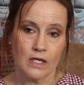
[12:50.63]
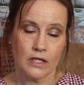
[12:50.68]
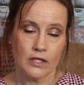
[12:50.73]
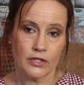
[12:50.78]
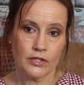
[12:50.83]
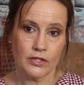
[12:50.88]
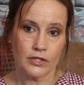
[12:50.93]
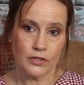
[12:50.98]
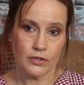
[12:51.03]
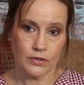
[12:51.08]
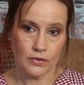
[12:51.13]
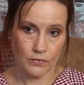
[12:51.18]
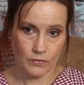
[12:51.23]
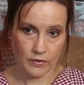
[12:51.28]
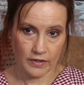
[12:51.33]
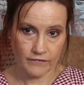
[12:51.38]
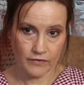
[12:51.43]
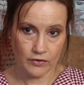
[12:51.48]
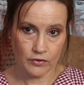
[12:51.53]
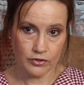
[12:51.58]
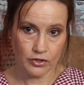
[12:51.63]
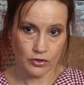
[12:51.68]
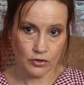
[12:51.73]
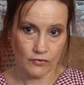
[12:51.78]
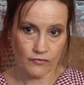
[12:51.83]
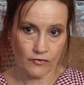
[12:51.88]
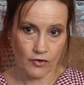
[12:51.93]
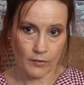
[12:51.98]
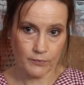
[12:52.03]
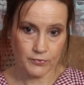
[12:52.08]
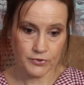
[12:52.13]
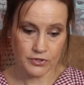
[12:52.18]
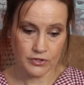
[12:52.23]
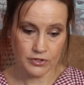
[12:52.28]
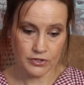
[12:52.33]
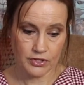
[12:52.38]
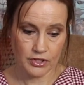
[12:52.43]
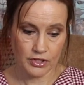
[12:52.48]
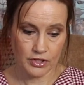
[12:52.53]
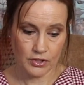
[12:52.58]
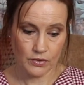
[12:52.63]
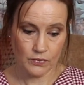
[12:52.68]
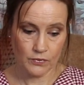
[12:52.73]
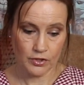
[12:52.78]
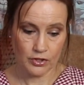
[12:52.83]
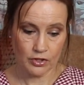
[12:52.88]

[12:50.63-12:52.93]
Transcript: you, if you're going to go for option two,